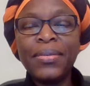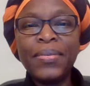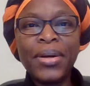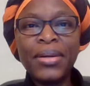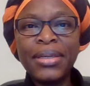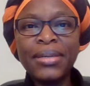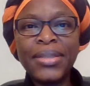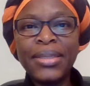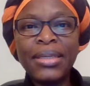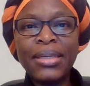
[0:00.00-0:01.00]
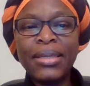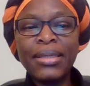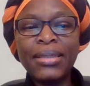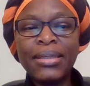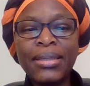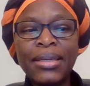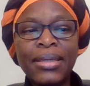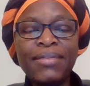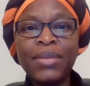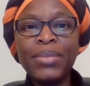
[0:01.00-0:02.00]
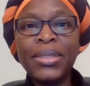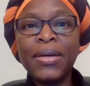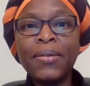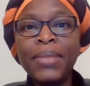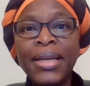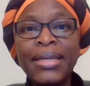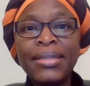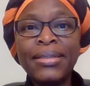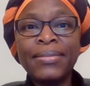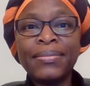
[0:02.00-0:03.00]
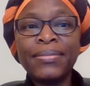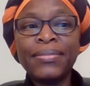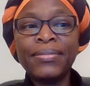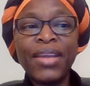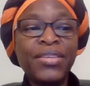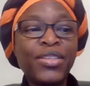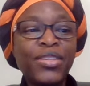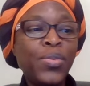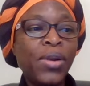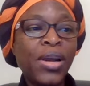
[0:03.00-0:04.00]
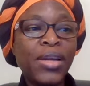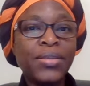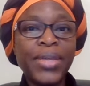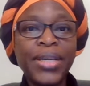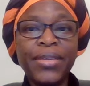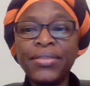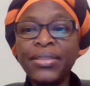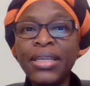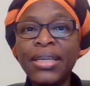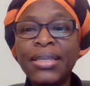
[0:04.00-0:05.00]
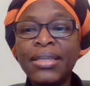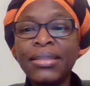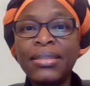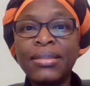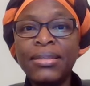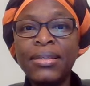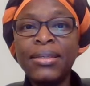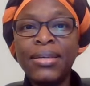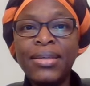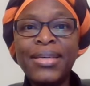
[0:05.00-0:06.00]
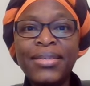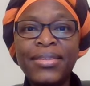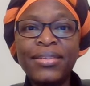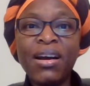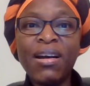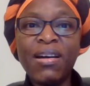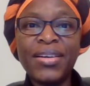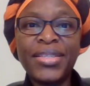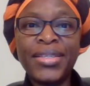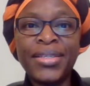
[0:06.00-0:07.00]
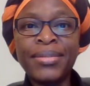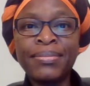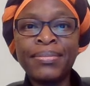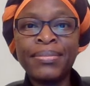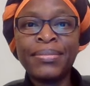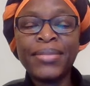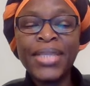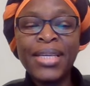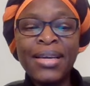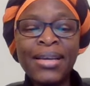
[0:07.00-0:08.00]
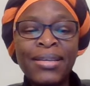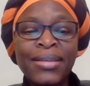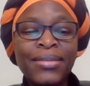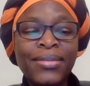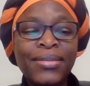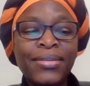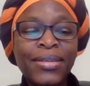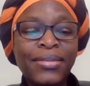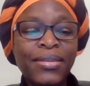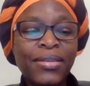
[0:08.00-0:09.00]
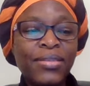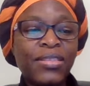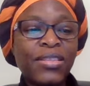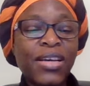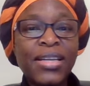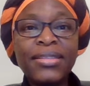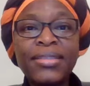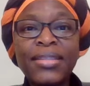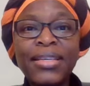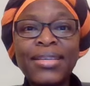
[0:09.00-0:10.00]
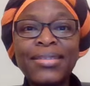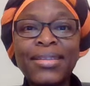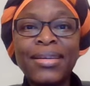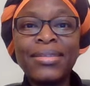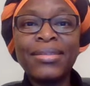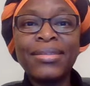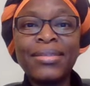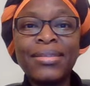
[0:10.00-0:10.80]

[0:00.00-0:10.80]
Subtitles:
in the world currently can never be downplayed. There is no polite way of saying it. It is harsh. And the saddest thing is that